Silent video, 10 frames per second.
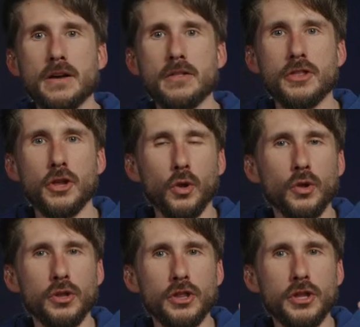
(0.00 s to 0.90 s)
the,
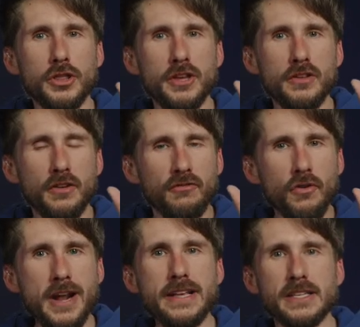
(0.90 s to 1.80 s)
the, the, the,
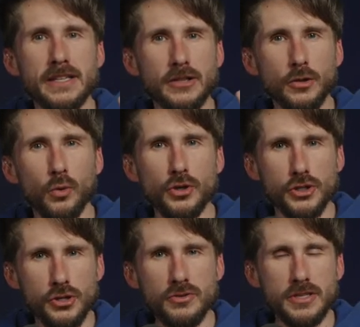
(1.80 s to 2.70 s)
phrasing that the Lord
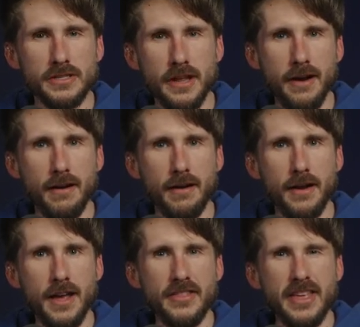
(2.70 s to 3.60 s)
chooses there,
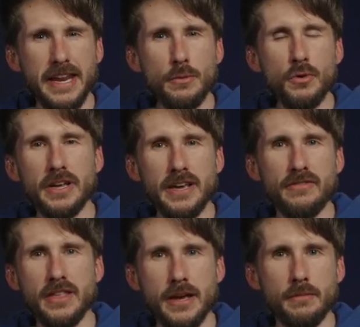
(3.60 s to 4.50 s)
that he will
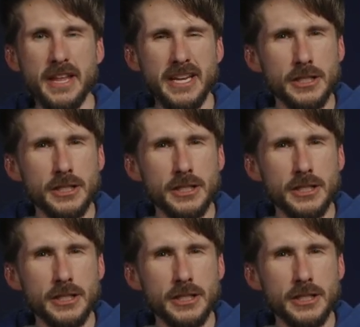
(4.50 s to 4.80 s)
give them, and he's